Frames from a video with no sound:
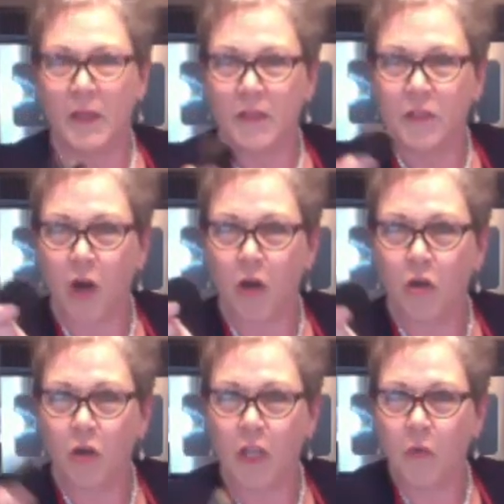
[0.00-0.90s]
dark
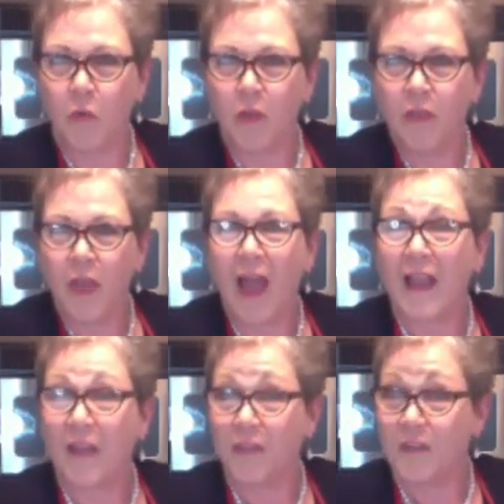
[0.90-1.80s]
cookie with, I
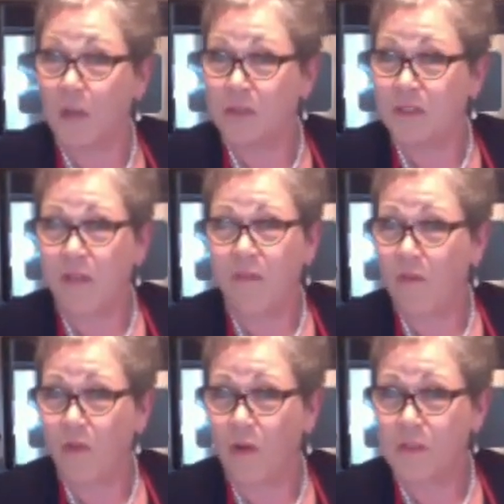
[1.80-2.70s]
got the double stuff, of
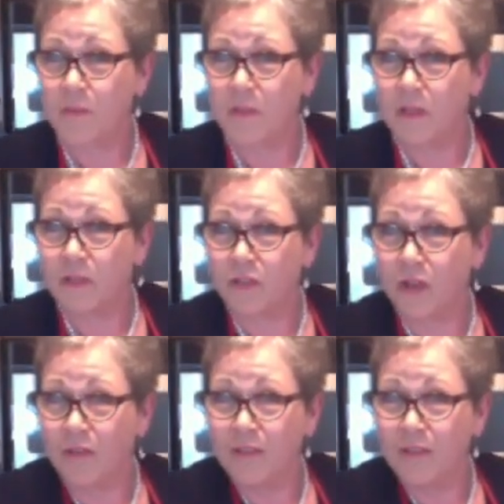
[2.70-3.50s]
course, because, you know,